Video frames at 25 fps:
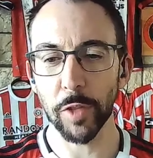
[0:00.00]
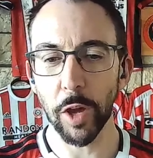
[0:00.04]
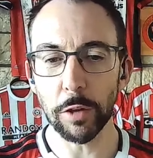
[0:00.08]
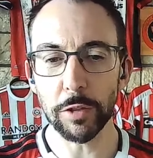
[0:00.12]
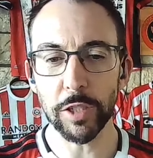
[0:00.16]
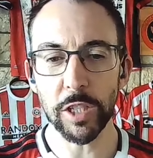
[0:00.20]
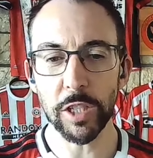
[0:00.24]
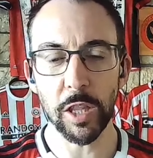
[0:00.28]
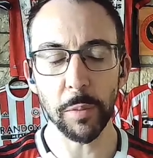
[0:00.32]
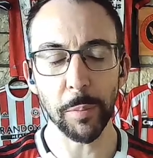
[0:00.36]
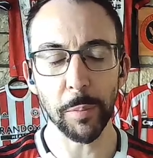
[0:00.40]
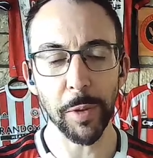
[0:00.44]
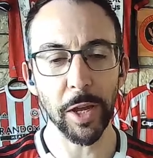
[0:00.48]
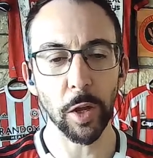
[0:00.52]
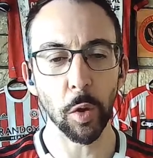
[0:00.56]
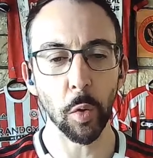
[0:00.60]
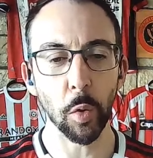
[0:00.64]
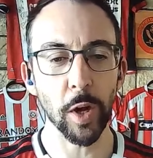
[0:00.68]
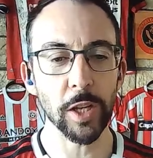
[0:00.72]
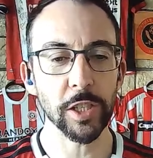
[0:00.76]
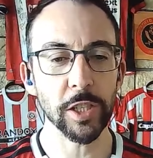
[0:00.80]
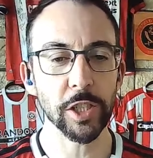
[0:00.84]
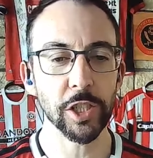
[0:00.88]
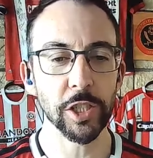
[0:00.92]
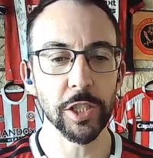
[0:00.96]
Those are the big
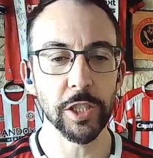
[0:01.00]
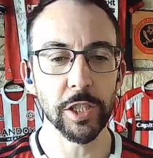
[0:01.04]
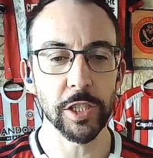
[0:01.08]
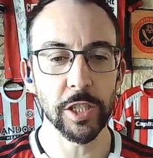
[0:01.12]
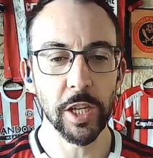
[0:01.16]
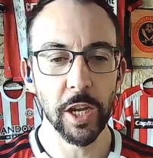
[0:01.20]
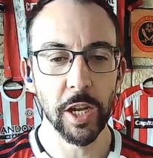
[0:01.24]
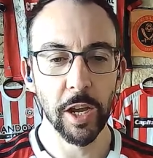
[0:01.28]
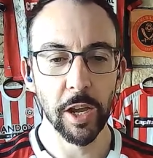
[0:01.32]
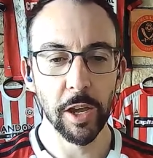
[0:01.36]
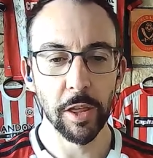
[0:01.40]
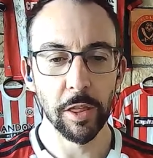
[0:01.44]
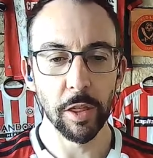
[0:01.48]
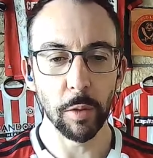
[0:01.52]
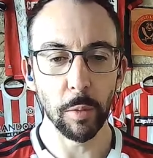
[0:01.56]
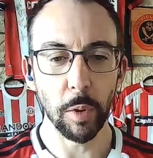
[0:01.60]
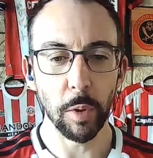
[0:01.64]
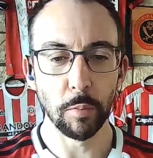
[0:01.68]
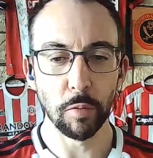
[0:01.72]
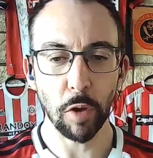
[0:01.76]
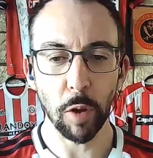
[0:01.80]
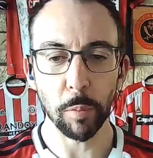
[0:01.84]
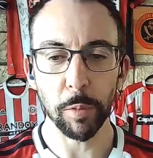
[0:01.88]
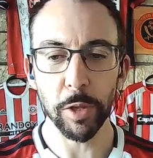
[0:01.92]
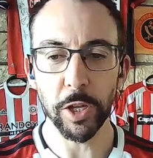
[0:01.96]
questions that
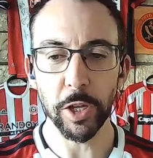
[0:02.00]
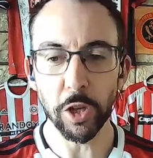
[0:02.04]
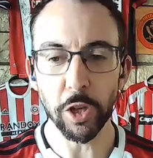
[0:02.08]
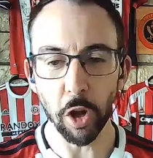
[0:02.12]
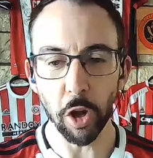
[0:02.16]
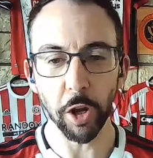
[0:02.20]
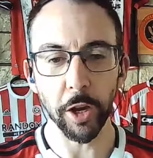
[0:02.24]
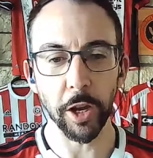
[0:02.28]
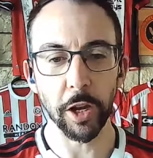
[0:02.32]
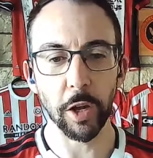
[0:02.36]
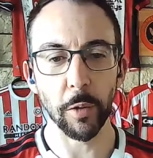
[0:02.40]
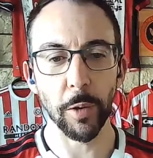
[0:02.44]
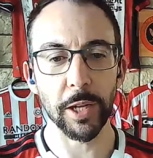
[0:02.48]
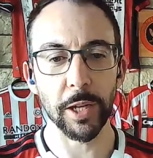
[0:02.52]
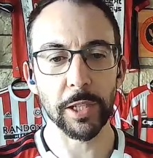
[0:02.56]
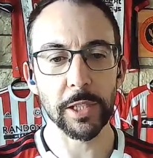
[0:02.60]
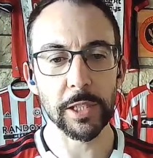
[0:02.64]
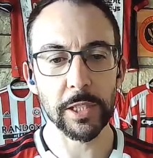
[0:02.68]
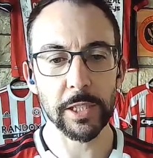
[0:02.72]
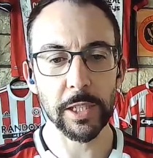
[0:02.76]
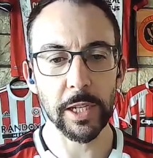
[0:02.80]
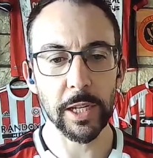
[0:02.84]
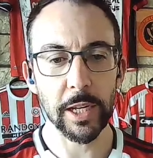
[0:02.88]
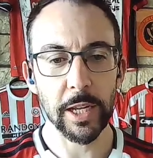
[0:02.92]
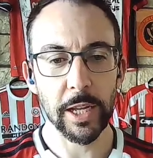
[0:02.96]
we're probably not going to
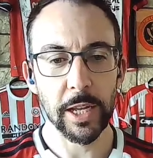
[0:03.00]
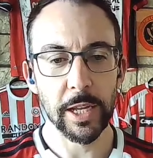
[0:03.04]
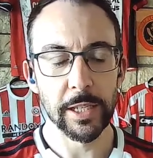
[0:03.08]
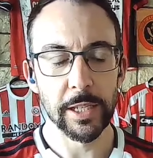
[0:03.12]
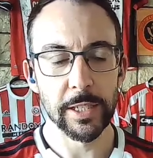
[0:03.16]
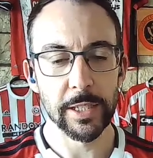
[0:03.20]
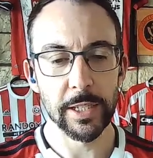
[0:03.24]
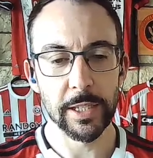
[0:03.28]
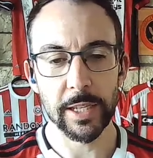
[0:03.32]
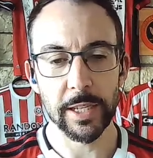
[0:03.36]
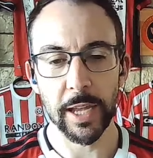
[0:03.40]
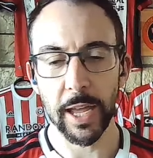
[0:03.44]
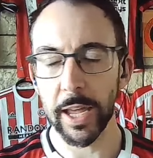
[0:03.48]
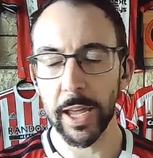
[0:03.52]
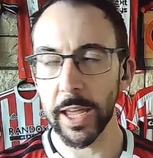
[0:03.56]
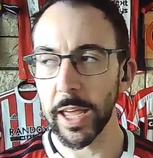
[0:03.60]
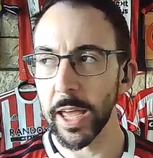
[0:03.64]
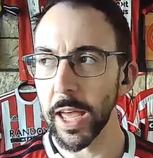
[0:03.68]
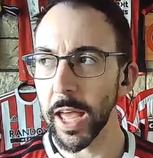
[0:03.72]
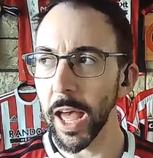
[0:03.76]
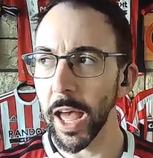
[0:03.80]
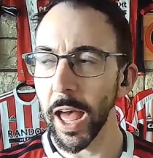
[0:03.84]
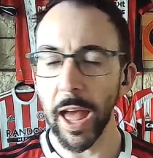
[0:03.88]
answer today.